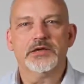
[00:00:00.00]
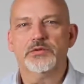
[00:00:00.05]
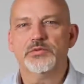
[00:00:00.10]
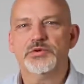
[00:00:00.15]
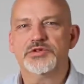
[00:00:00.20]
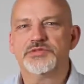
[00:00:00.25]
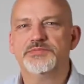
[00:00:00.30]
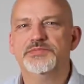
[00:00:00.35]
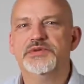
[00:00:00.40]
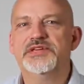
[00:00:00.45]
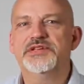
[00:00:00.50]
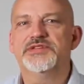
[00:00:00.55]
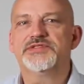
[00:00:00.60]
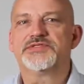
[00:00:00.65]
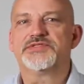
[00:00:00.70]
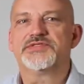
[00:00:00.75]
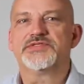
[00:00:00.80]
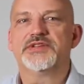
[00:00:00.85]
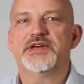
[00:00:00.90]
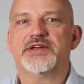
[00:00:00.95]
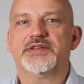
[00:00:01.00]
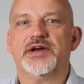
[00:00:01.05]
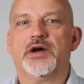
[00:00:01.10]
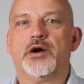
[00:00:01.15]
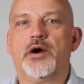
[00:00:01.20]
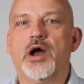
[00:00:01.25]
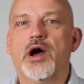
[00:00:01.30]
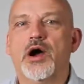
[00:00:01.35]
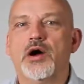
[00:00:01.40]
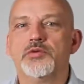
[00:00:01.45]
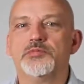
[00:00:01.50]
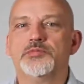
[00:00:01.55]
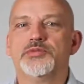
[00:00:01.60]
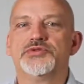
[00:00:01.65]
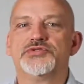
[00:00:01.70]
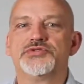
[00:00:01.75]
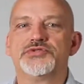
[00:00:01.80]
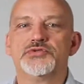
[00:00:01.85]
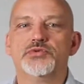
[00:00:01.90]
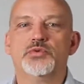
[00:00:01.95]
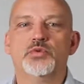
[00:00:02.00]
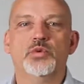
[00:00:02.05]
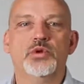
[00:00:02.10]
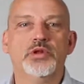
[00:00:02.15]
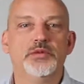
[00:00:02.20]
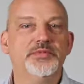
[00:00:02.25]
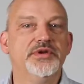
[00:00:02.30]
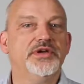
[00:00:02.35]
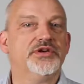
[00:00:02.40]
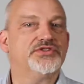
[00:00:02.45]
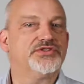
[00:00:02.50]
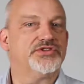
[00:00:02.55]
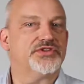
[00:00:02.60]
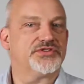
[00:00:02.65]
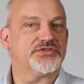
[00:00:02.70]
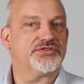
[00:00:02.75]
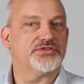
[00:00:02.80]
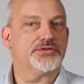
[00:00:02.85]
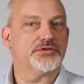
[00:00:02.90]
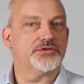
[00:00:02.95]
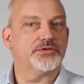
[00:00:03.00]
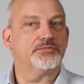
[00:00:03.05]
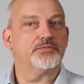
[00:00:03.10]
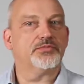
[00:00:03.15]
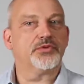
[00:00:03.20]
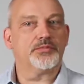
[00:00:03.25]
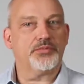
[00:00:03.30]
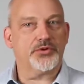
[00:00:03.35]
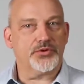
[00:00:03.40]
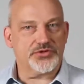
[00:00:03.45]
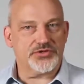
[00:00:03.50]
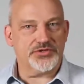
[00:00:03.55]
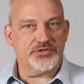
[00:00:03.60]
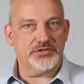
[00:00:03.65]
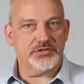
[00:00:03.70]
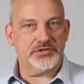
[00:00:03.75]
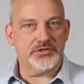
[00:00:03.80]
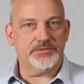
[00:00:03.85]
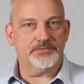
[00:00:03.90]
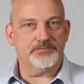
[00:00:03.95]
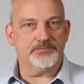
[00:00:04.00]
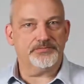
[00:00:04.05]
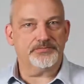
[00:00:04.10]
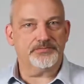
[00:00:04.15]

which means that our outputs will be adjusted proportionally.